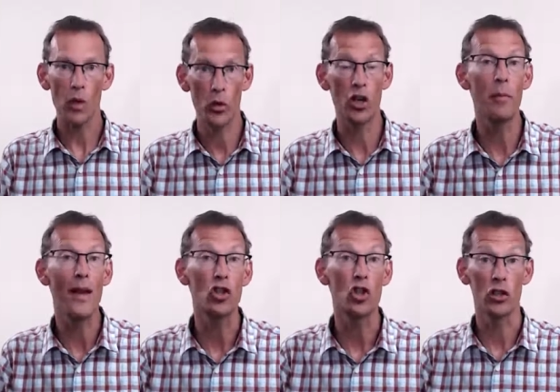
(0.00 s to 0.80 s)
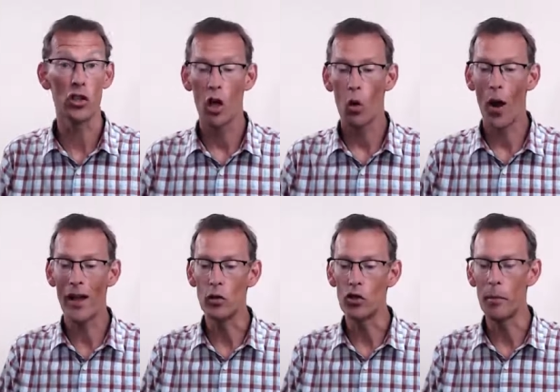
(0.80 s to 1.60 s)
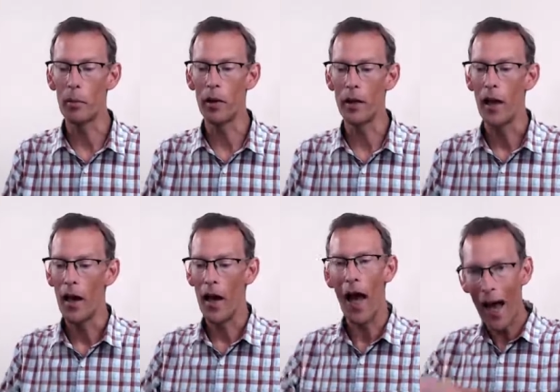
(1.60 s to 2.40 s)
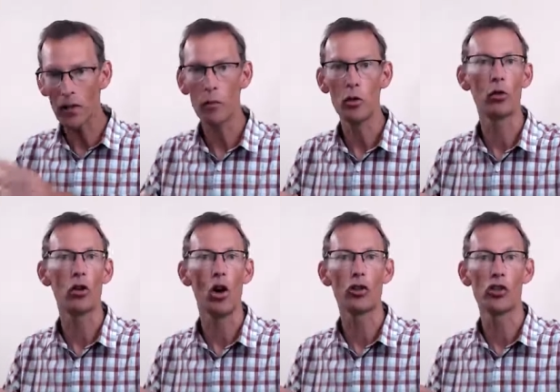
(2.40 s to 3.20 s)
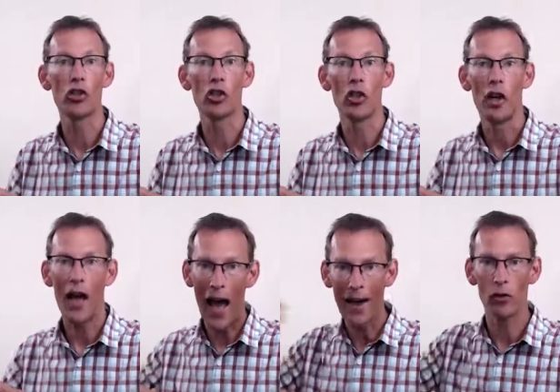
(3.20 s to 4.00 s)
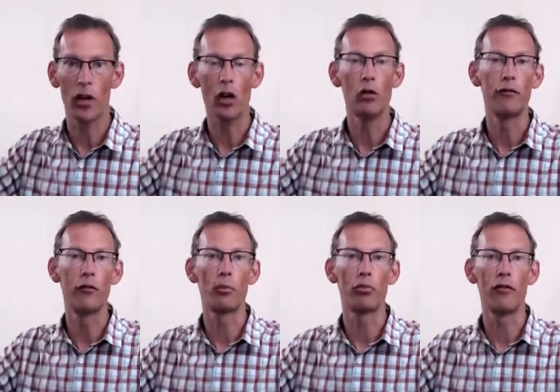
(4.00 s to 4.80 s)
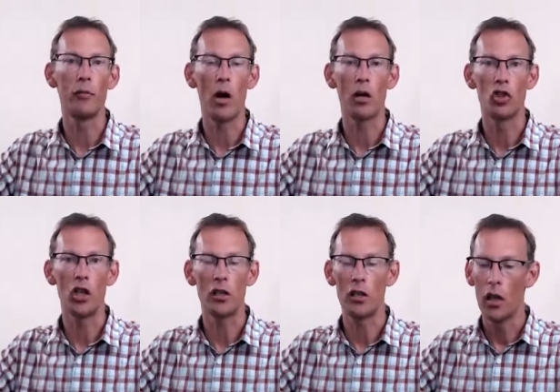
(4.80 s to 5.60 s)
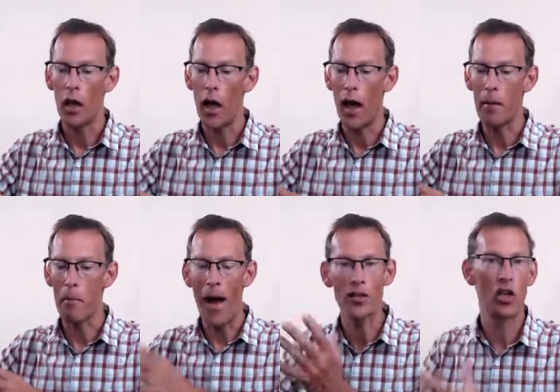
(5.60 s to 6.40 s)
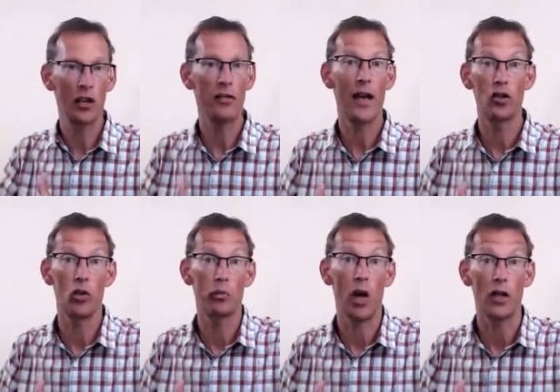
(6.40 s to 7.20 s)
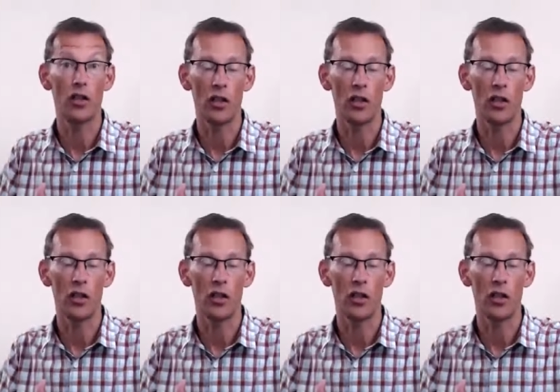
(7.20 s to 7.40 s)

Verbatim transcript: which I've mentioned, where you simply add up your costs, add on a hoped for profit margin, and magically there's your price.